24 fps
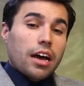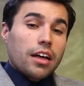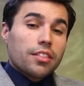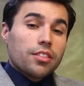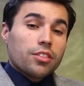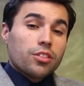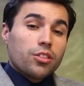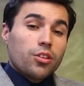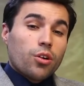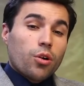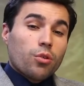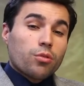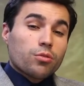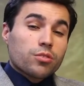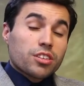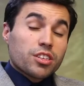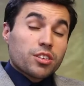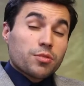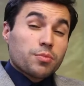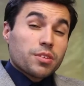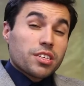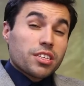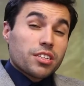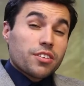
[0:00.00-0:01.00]
those
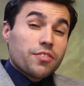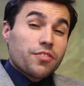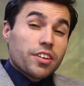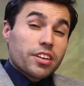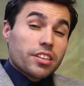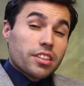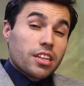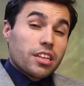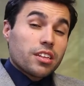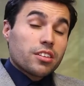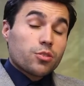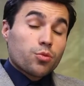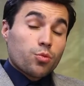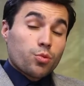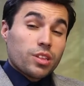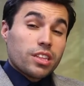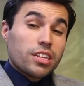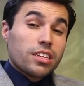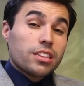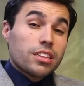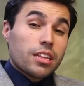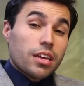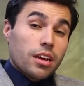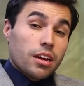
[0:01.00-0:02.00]
specific needs
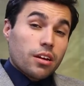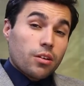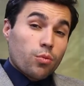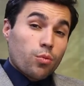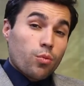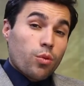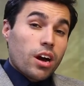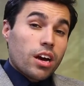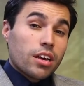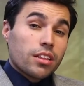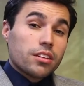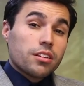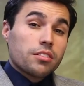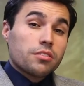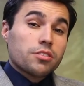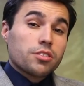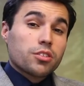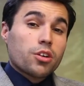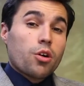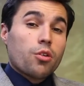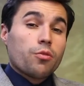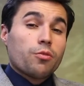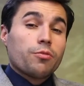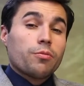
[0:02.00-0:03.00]
within the wider
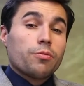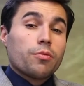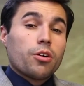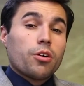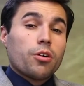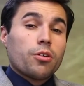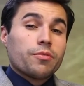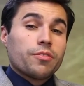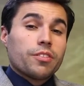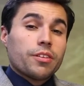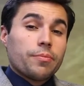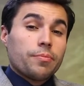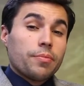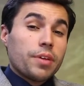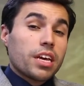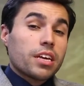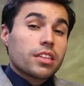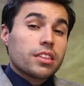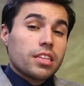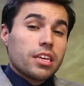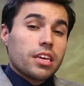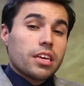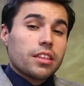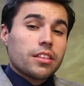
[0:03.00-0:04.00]
scope of the
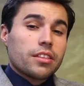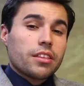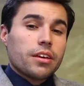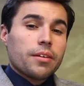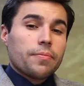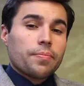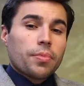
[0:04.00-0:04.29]
big need,